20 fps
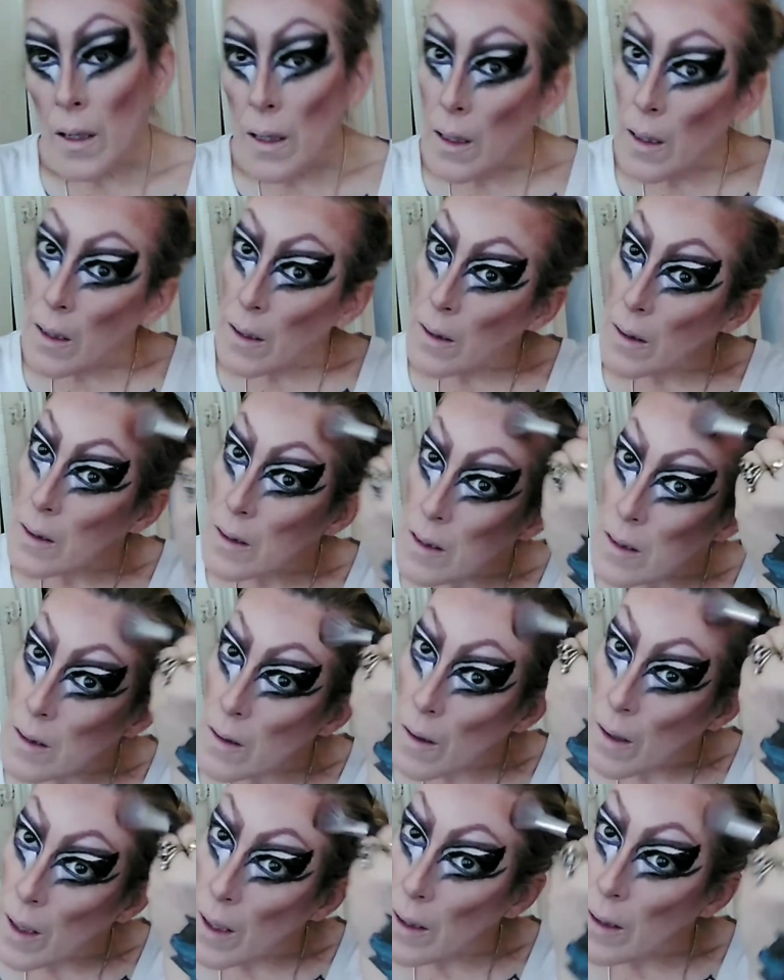oh, let's just
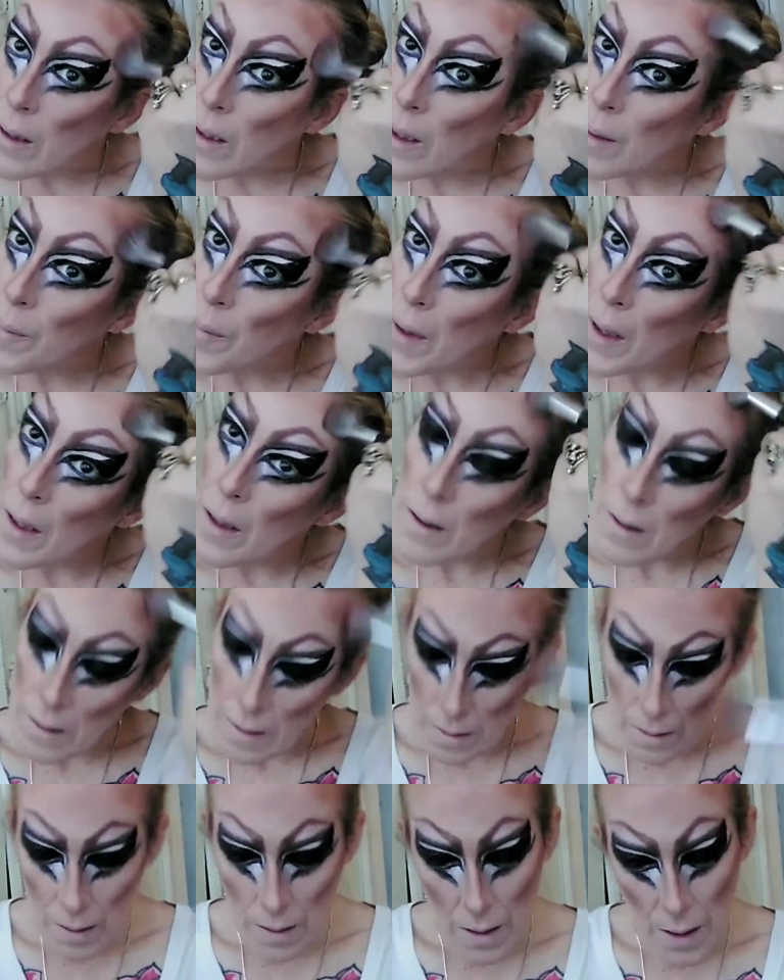go ahead and keep that
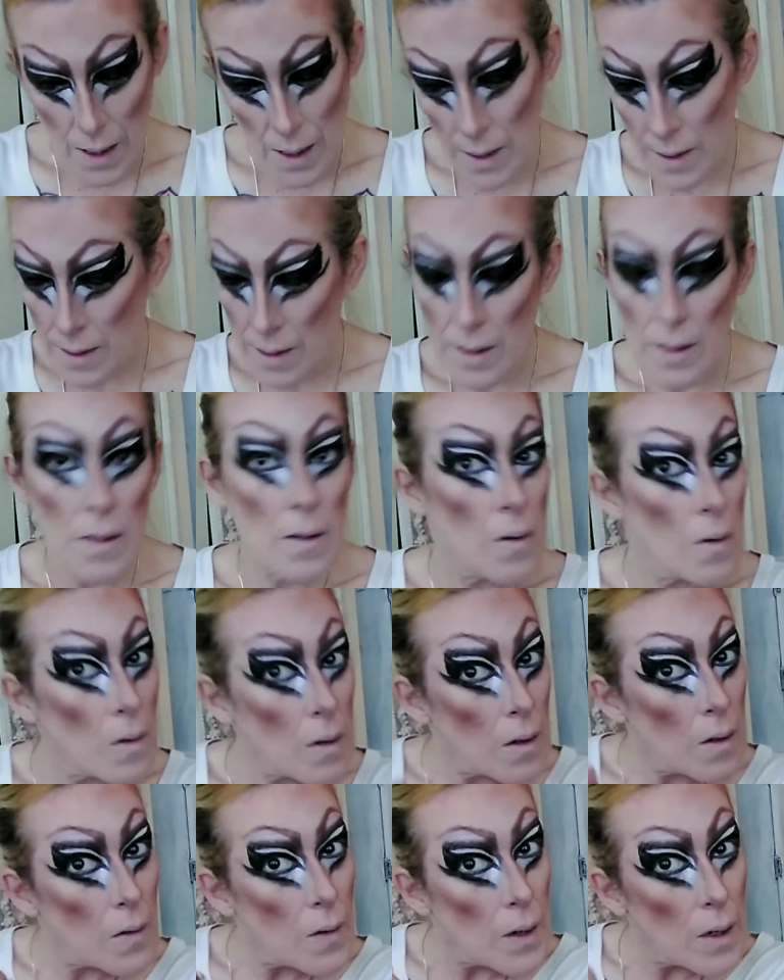crazy in the
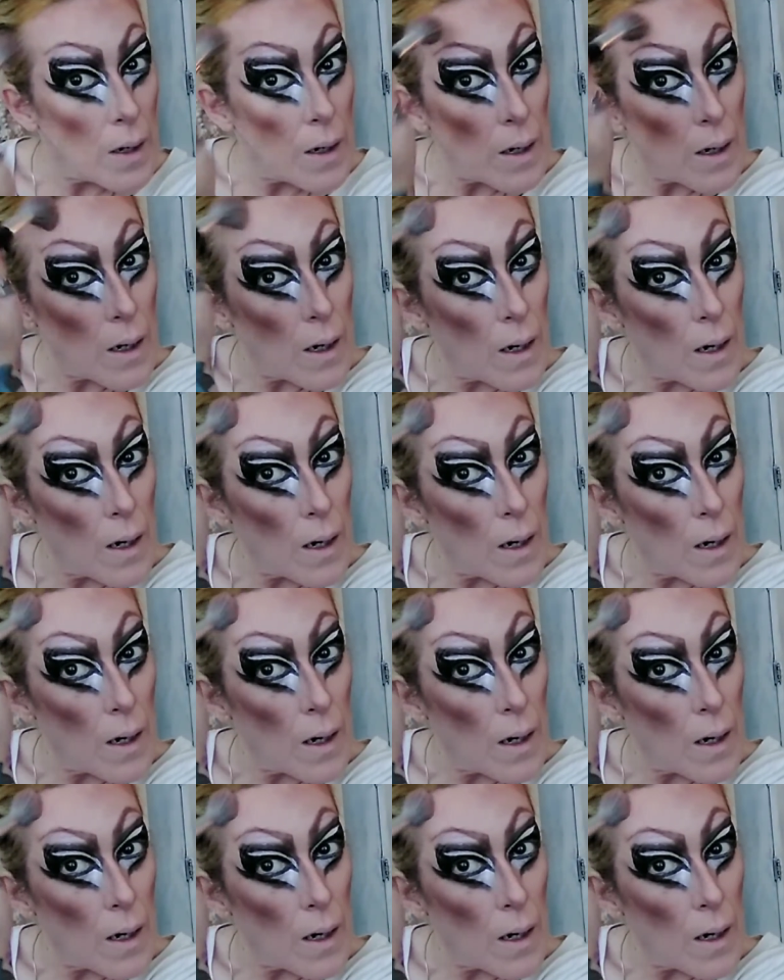corner there.